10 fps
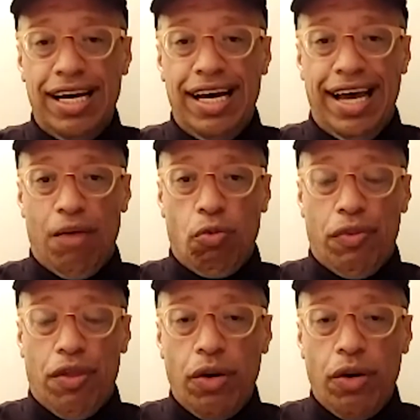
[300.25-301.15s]
and with the
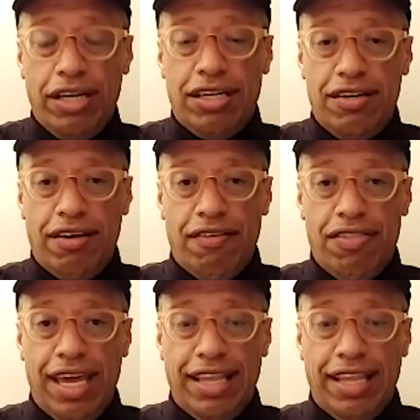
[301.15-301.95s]
only thing